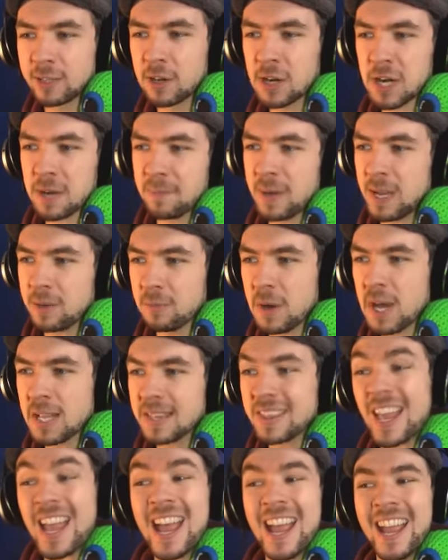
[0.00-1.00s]
can only mean
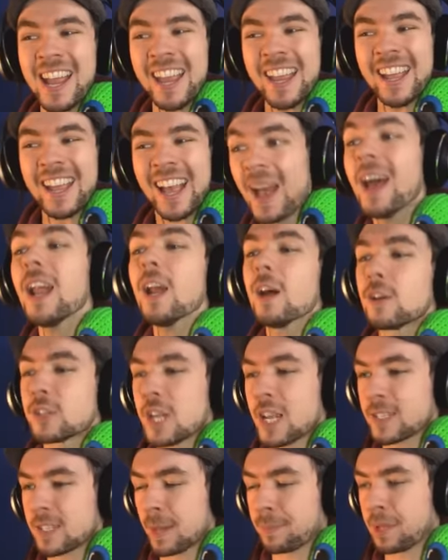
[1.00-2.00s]
one thing! Hello,
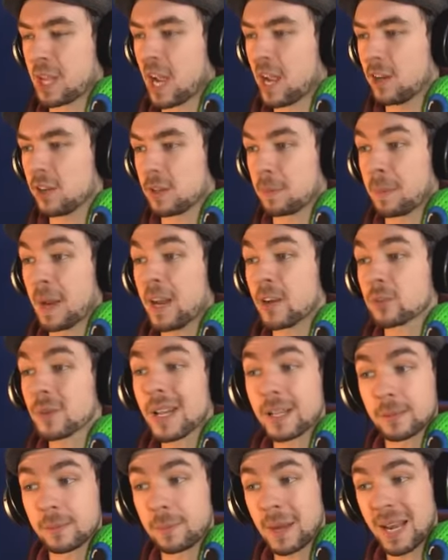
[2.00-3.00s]
Jacksepticeye and other players.
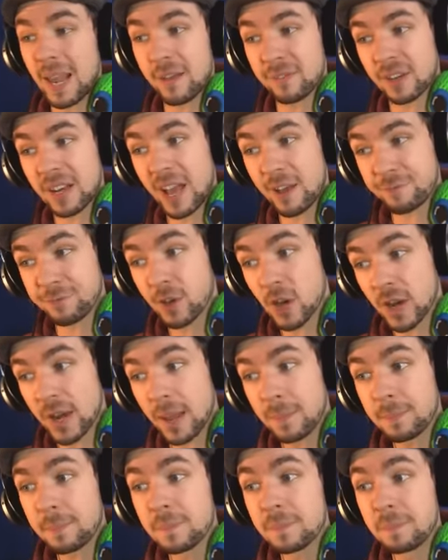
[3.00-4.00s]
Welcome to my level and have
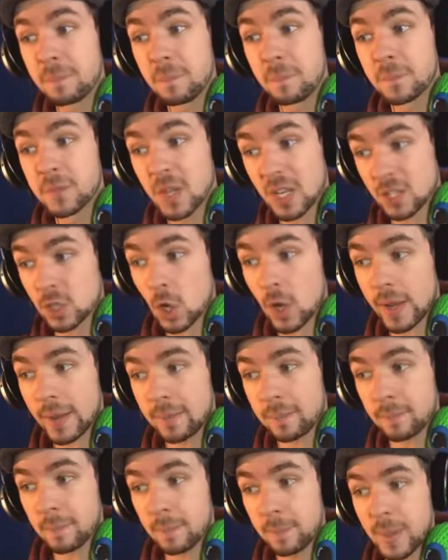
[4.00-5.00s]
fun and
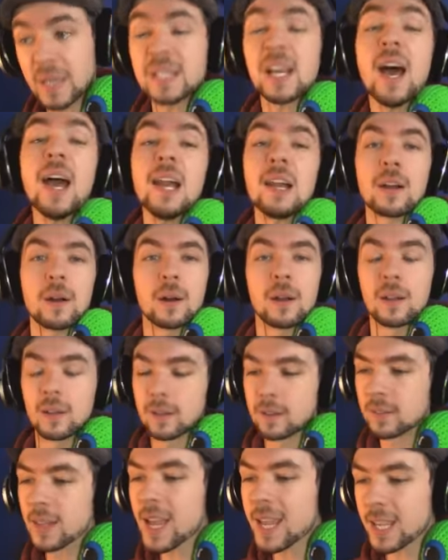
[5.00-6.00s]
enjoy by Tyler.
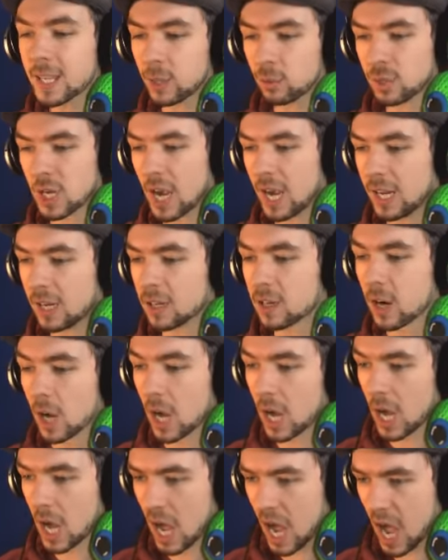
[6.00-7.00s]
Thank you, Tyler!
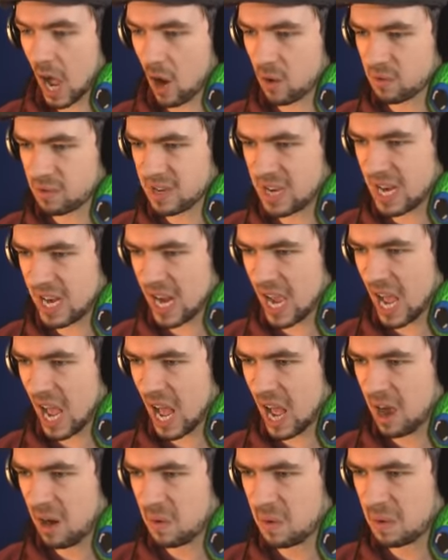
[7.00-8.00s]
Oh
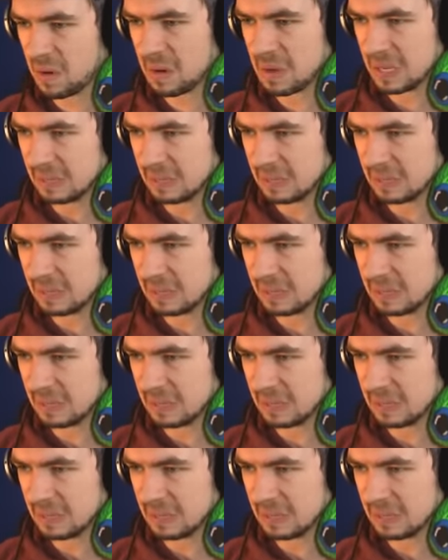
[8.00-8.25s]
no!